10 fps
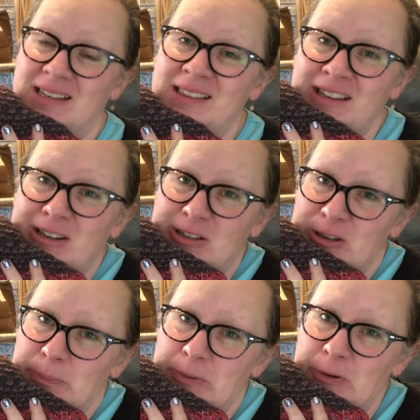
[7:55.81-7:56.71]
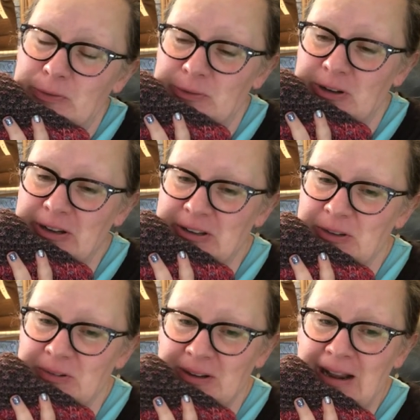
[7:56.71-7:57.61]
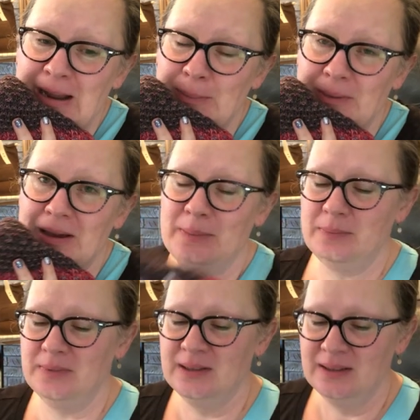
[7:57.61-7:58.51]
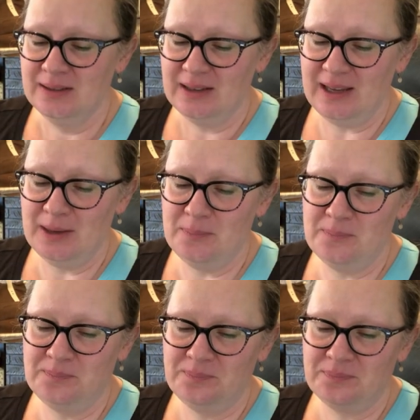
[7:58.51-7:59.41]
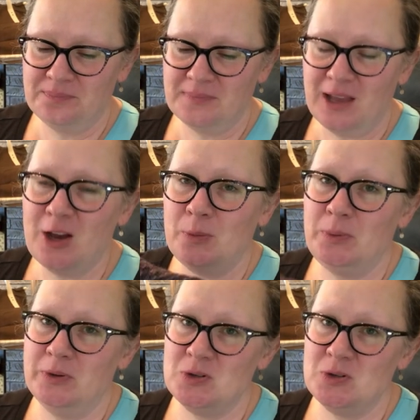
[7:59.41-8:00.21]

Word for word: I think it'll look beautiful on you, and I'm, I'm, um, I hope you